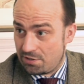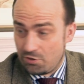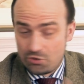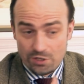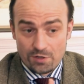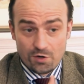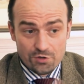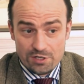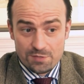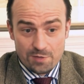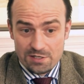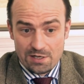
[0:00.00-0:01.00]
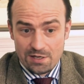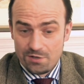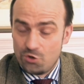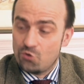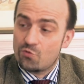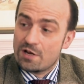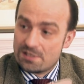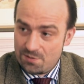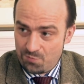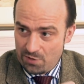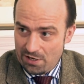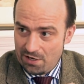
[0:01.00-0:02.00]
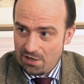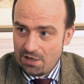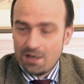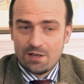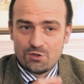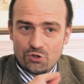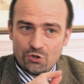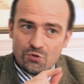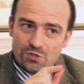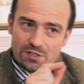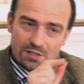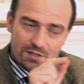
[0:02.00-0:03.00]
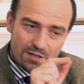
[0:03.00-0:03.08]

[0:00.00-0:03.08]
A new technology is basically a new recipe to use